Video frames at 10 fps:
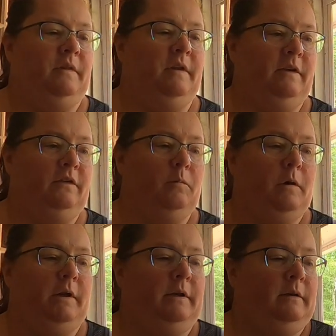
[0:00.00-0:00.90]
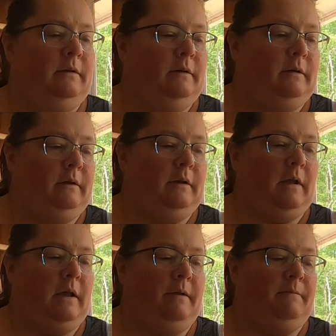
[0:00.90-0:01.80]
This one,
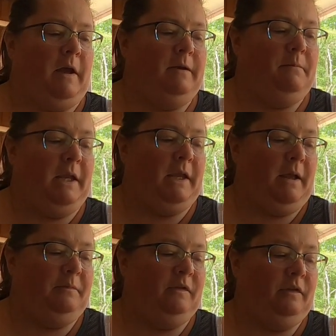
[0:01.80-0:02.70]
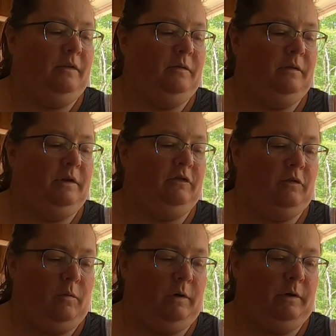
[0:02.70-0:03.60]
I've got to make absolutely
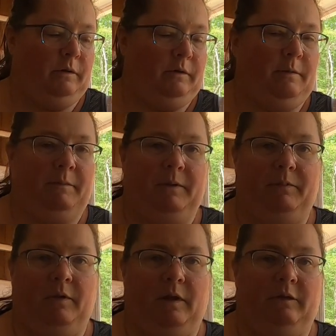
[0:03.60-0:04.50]
sure that people